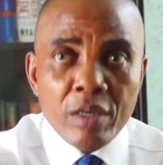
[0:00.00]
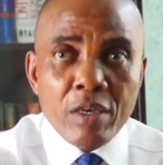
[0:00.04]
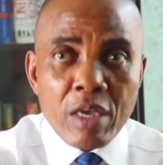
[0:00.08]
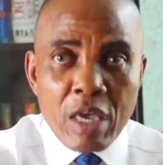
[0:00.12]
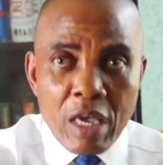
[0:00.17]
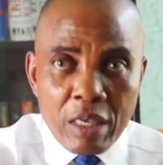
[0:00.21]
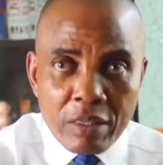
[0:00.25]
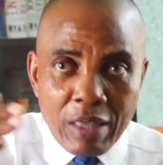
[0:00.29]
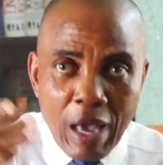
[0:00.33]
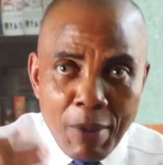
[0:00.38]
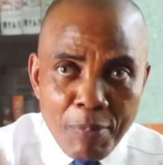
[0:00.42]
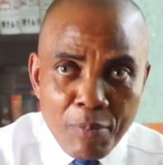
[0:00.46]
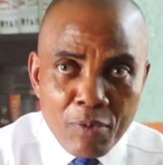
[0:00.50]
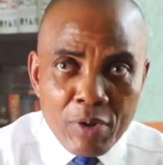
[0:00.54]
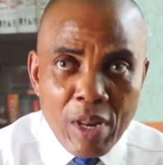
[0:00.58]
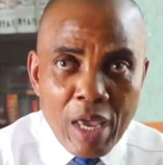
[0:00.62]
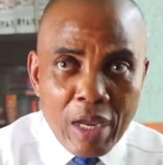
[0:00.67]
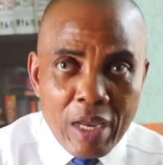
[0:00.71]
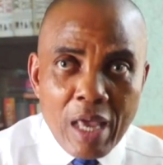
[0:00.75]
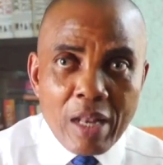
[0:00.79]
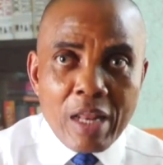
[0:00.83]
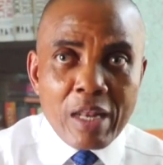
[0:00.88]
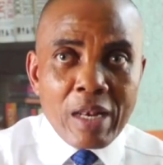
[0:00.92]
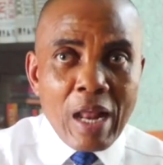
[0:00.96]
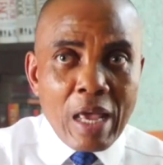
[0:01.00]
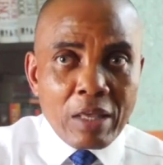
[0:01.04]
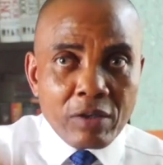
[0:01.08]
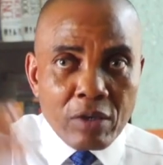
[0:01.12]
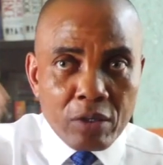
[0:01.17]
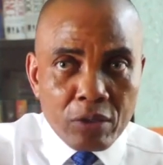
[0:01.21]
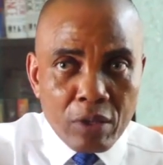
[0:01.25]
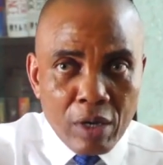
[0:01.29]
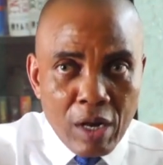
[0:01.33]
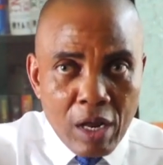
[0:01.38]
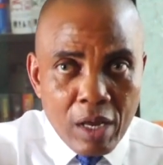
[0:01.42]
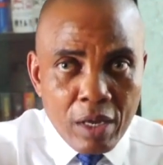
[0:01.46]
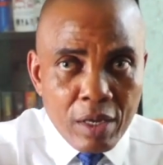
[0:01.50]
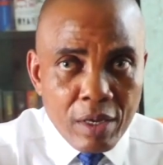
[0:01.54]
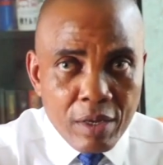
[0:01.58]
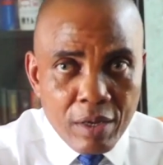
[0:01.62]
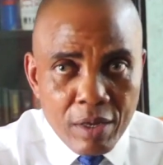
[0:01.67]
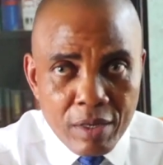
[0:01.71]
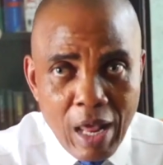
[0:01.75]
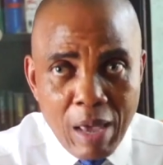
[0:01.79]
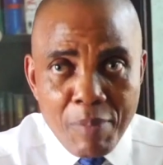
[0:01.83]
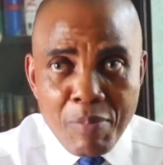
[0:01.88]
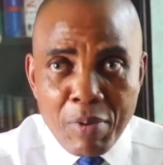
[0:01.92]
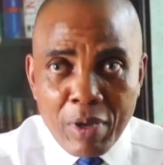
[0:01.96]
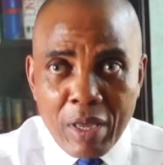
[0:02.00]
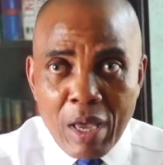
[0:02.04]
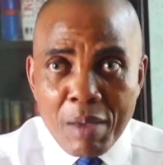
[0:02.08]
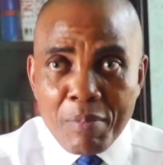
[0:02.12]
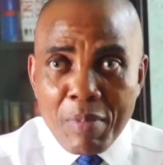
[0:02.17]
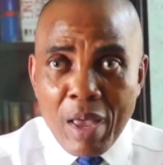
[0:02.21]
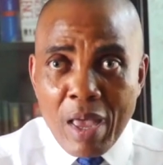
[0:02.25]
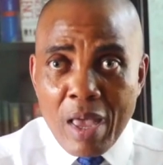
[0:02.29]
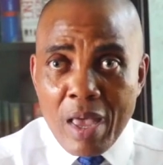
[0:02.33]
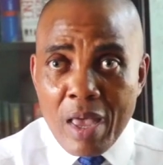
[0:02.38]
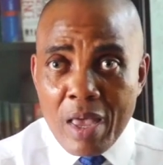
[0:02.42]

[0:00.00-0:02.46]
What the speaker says: It happened again in 93, that became